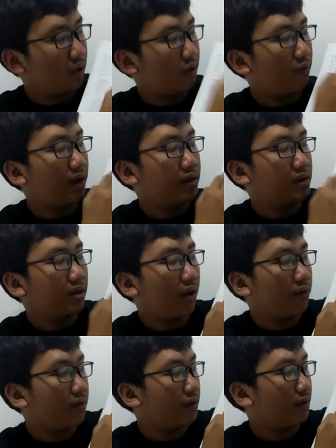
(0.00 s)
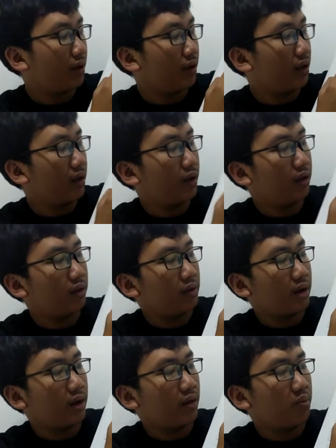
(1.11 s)
what is nouns. In here,
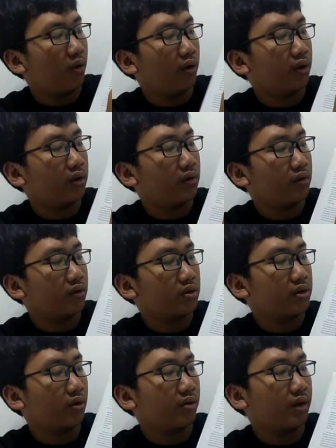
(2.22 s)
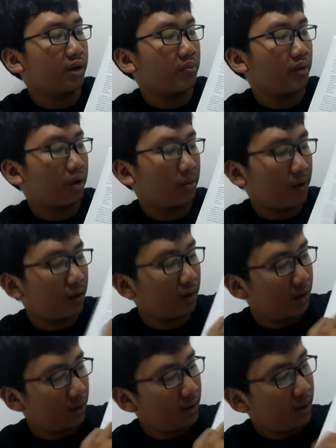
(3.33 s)
it's bold to show the important part.
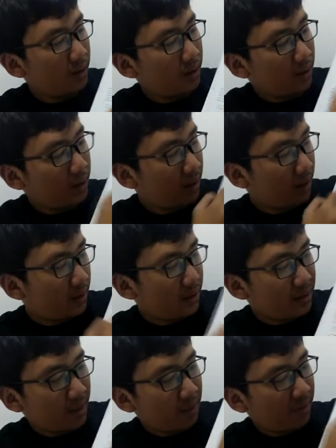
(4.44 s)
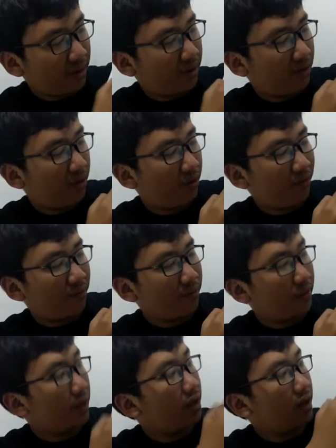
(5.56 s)
Here are the examples of,
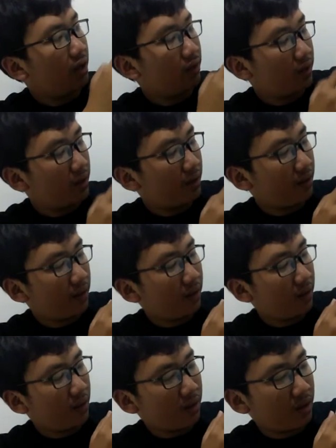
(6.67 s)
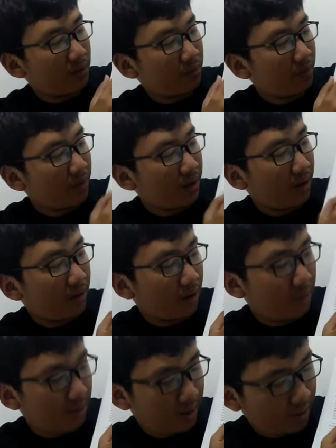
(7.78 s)
in here we can see if there's proper noun and
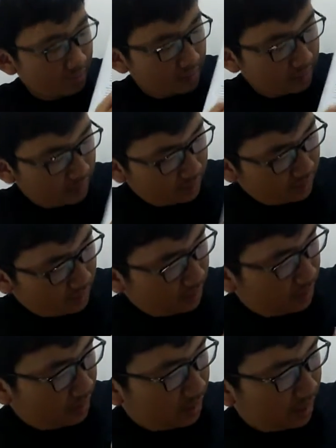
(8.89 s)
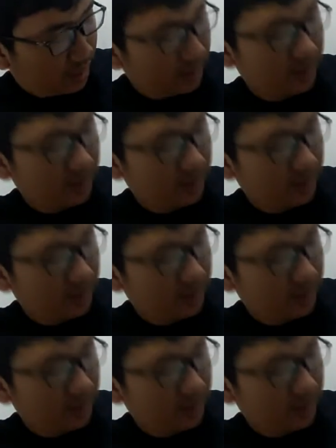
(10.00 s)
common nouns, and